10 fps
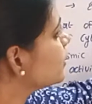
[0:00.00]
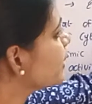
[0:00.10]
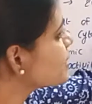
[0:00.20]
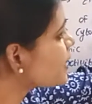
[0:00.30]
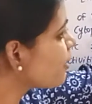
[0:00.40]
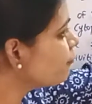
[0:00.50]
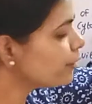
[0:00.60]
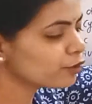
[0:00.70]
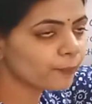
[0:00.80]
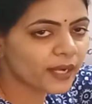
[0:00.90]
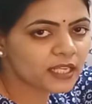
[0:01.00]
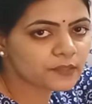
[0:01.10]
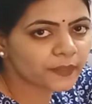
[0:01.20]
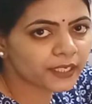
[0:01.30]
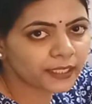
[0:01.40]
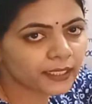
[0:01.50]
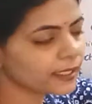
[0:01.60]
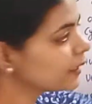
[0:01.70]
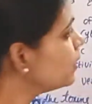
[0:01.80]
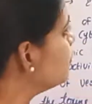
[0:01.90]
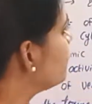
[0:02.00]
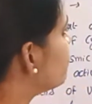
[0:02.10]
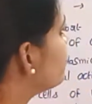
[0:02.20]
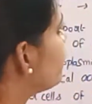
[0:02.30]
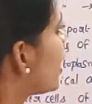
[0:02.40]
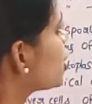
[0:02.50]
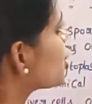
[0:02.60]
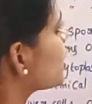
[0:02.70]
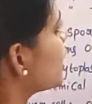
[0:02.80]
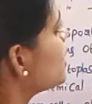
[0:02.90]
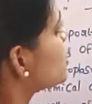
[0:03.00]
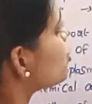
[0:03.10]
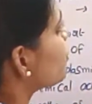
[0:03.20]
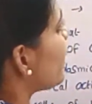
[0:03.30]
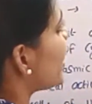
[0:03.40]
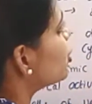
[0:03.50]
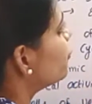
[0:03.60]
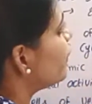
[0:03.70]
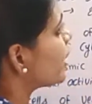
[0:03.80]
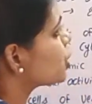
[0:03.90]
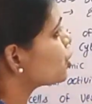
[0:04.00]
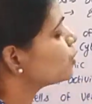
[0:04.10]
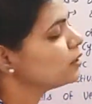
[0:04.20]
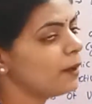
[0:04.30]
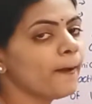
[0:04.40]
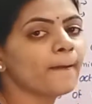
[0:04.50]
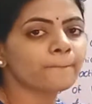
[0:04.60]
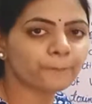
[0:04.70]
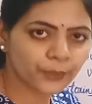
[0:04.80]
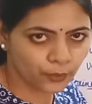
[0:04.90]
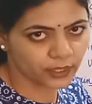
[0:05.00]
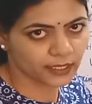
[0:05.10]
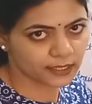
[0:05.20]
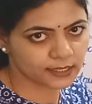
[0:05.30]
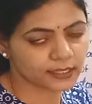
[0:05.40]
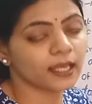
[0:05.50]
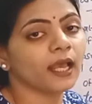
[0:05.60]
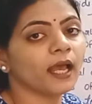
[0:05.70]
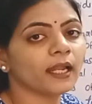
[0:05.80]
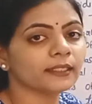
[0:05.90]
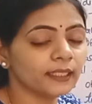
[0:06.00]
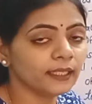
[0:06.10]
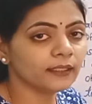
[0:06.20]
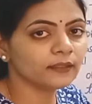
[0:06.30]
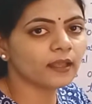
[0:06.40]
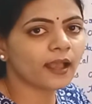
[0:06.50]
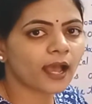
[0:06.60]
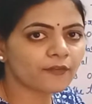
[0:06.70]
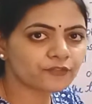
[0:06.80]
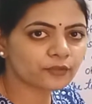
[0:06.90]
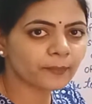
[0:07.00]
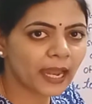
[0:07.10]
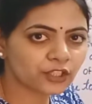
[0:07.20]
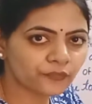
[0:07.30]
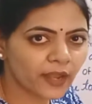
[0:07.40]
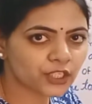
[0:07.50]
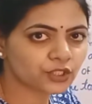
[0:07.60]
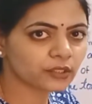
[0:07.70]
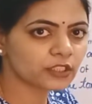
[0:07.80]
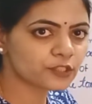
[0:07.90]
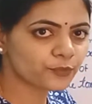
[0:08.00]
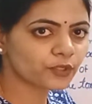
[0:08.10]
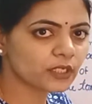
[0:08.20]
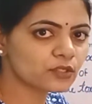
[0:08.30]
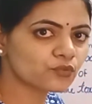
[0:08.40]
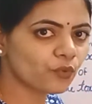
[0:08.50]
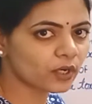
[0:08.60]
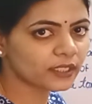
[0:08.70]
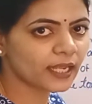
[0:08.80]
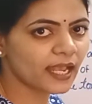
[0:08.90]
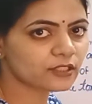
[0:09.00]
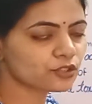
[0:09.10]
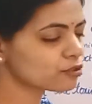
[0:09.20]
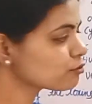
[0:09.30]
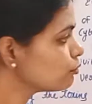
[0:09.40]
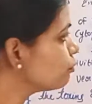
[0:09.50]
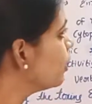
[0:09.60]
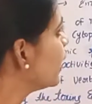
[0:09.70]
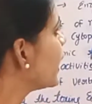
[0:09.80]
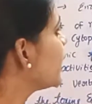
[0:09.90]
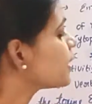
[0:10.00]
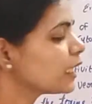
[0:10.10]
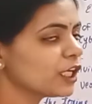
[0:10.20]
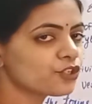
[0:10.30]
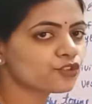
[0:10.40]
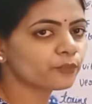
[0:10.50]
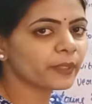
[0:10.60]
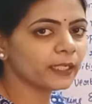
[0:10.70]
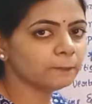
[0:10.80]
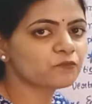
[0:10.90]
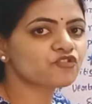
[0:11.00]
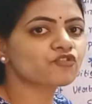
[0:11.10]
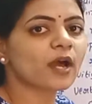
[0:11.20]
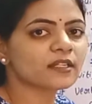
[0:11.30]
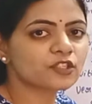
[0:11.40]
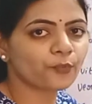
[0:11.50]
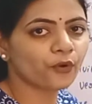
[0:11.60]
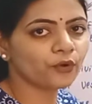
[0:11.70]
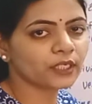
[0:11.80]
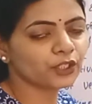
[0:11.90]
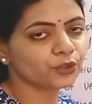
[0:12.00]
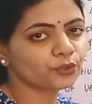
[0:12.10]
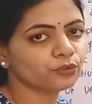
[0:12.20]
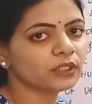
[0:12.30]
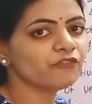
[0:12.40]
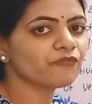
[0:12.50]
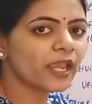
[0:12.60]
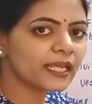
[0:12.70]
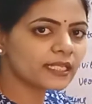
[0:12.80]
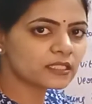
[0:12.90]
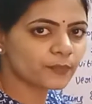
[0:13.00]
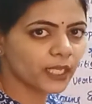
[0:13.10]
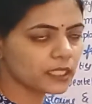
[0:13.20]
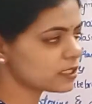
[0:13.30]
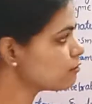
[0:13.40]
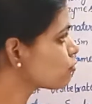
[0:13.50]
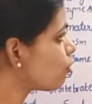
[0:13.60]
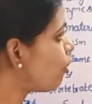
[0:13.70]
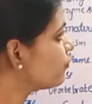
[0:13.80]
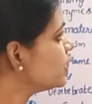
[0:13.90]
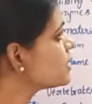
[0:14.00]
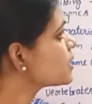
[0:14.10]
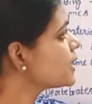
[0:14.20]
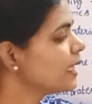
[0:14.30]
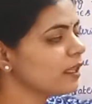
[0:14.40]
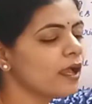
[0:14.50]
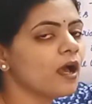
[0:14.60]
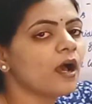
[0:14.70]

this rough endoplasmic reticulum function is to manufacture the proteins. And then after manufacturing these proteins, what it has to do? It need to be transported to the various places of the cell